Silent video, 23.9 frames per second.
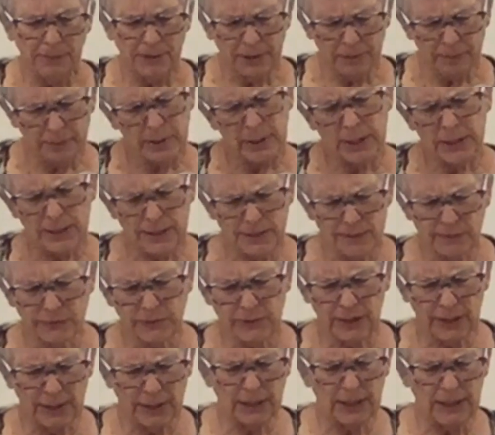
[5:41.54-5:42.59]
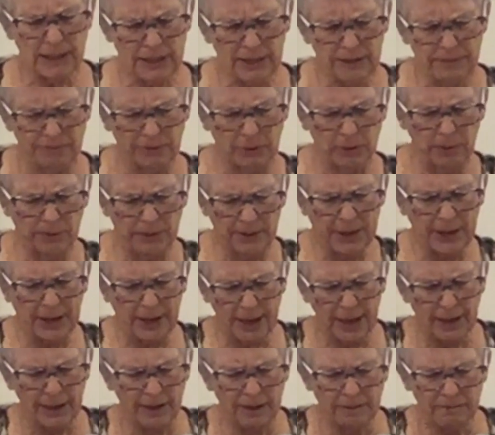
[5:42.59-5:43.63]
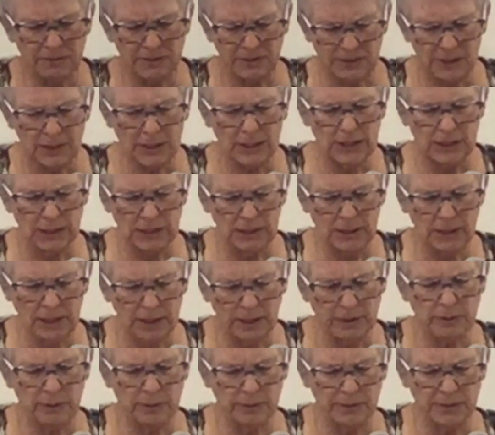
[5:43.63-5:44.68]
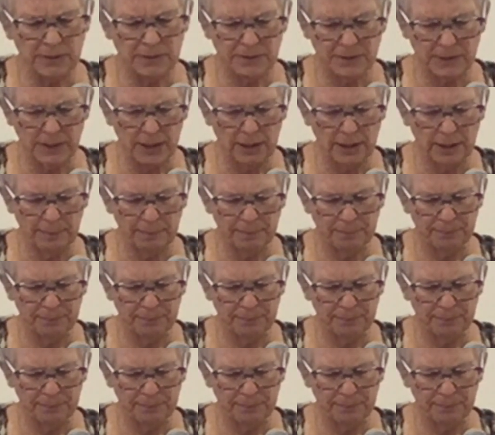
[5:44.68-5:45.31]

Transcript: There is an evil that I have seen under the sun,